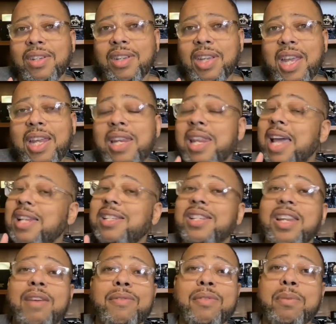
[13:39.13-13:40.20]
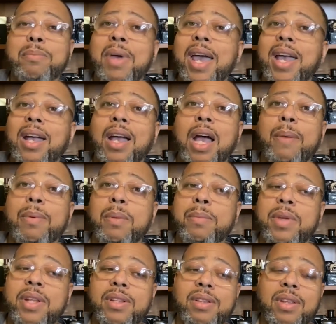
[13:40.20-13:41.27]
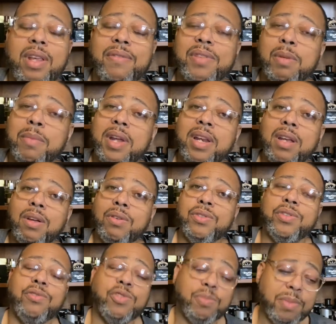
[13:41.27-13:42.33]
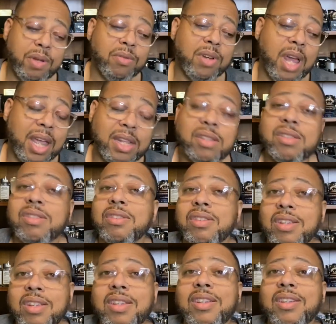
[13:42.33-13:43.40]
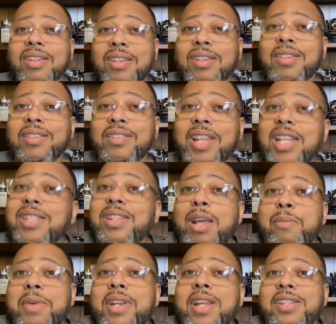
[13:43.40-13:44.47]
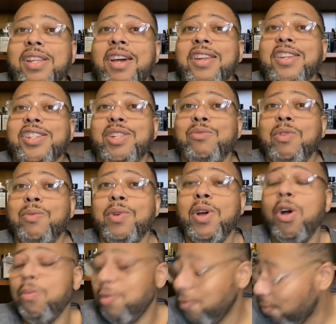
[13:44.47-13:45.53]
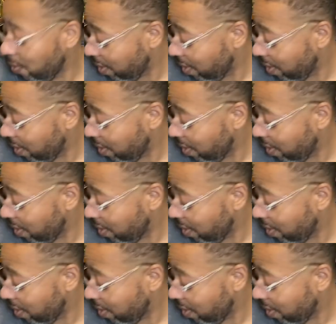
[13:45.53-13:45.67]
And that's never a bad compliment. If somebody goes, you smell nice. That's honestly what we're hoping for.